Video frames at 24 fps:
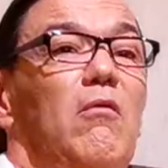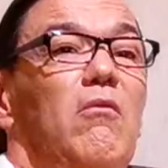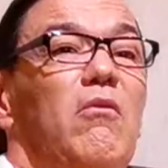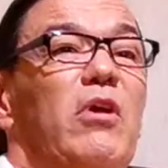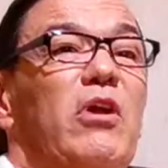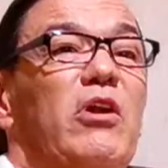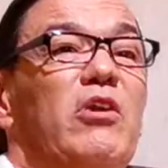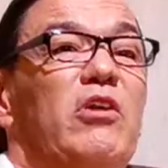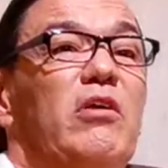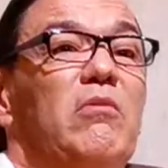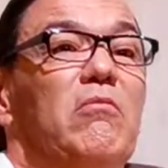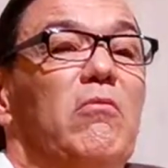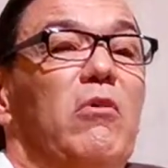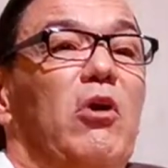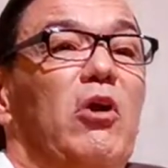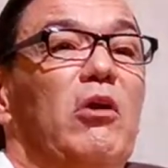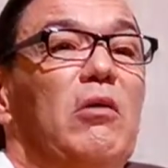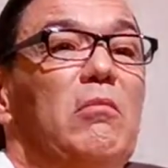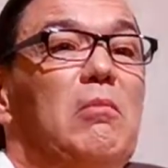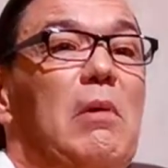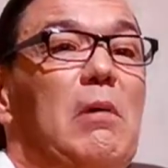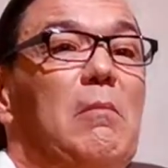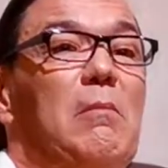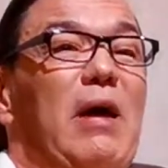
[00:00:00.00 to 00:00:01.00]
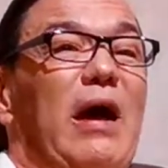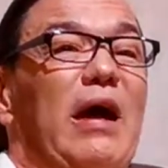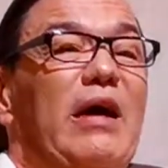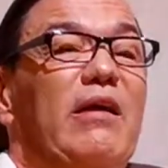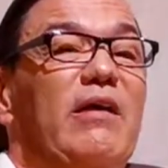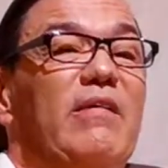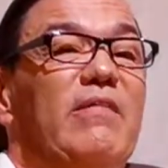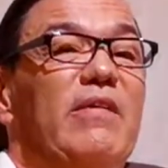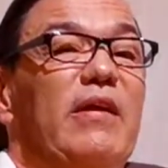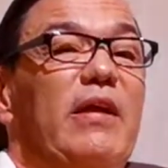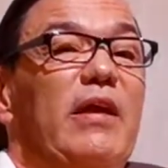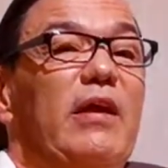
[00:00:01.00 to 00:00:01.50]
reading one of my
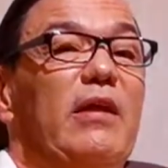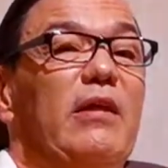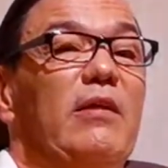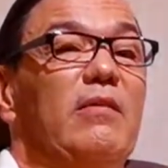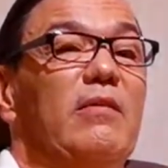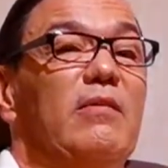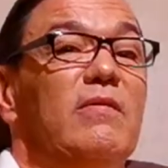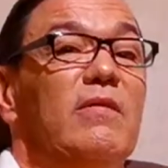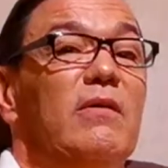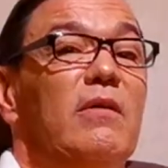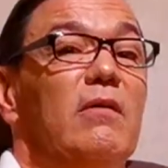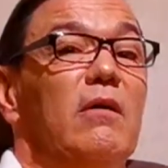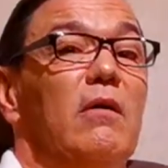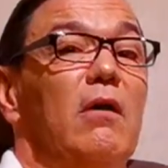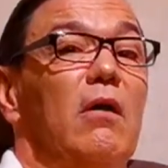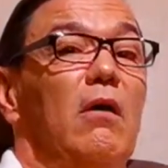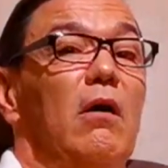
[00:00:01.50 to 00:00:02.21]
magazines,